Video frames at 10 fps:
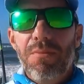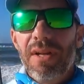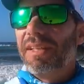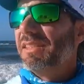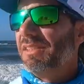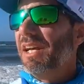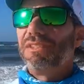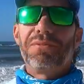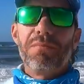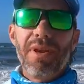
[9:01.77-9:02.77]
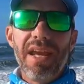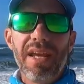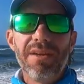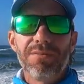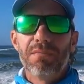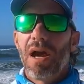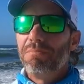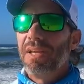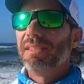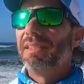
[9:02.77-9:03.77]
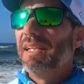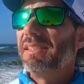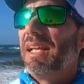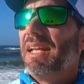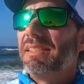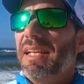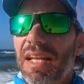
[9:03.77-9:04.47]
And what this does for me, for my business, is